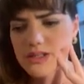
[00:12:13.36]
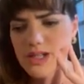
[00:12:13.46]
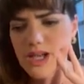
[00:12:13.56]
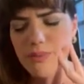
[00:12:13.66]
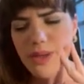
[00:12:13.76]

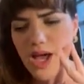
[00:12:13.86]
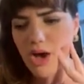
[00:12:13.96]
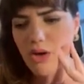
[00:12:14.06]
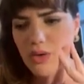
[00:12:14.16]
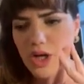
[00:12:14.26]

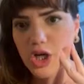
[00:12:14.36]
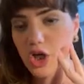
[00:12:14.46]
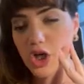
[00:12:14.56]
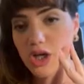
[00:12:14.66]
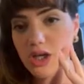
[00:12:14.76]
about a
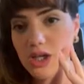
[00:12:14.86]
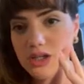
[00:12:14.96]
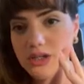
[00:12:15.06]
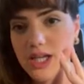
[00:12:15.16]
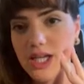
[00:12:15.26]

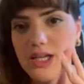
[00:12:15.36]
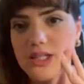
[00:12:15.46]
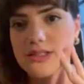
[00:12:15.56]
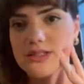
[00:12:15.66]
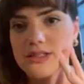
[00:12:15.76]
girl that
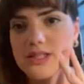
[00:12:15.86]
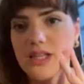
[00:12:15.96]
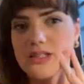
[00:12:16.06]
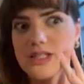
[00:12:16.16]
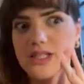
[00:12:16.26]

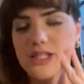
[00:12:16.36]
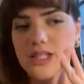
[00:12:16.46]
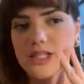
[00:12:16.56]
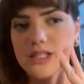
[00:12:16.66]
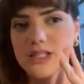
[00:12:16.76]
did
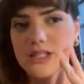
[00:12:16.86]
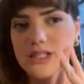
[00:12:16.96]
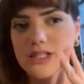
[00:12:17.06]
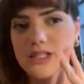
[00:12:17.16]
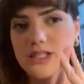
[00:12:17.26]

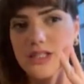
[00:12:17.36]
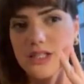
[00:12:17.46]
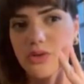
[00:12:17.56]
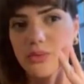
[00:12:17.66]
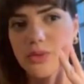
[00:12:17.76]
an
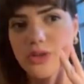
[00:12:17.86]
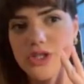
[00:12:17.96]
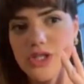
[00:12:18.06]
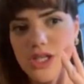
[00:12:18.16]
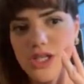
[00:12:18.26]
illegal
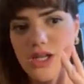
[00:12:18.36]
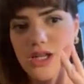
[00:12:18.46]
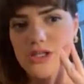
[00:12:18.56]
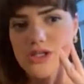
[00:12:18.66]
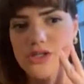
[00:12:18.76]
abortion
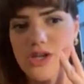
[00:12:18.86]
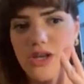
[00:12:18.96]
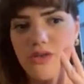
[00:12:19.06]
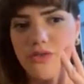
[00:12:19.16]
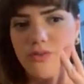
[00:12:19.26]
and just
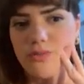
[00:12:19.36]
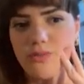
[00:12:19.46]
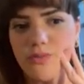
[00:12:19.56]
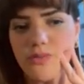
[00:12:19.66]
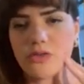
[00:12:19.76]
trying to
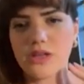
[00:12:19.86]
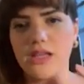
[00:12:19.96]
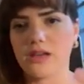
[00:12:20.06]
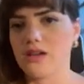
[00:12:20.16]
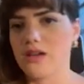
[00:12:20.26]
like
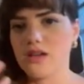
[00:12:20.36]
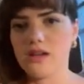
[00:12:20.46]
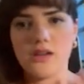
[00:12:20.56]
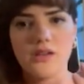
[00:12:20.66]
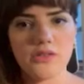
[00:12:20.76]

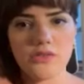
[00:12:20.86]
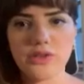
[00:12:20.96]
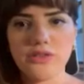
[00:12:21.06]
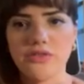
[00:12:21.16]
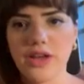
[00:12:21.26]

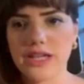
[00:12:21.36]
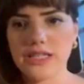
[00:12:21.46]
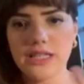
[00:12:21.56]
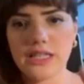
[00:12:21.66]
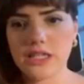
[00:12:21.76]

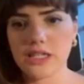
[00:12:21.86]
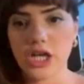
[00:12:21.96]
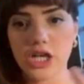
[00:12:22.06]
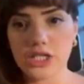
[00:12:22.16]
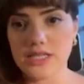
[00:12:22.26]
refining
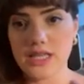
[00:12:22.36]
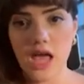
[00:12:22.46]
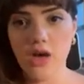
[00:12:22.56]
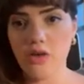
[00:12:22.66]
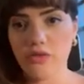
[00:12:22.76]

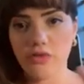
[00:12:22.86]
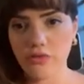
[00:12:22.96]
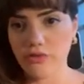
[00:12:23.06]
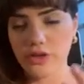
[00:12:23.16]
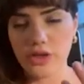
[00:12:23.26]
herself,
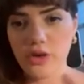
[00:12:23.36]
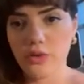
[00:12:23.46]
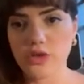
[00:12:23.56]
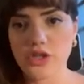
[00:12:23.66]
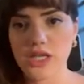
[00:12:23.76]
you know,
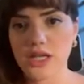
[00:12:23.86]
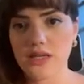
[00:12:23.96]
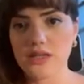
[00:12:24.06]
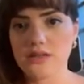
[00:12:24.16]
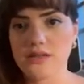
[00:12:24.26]
who she
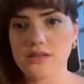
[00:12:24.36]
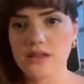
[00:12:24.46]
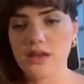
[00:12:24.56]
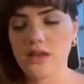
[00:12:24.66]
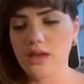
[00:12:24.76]
is.
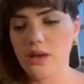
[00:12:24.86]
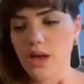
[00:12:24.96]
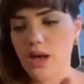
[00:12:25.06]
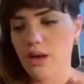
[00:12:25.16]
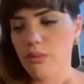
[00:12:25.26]

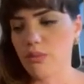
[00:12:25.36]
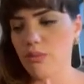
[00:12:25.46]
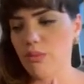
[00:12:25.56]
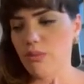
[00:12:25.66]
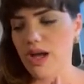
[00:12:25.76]

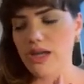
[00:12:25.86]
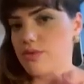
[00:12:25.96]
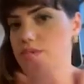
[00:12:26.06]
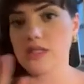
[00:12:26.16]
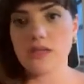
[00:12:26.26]
I don't
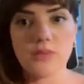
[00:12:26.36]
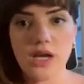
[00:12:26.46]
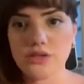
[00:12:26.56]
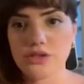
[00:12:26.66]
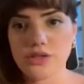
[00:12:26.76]
see
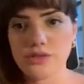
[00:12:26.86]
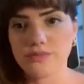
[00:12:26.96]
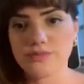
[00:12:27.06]
much.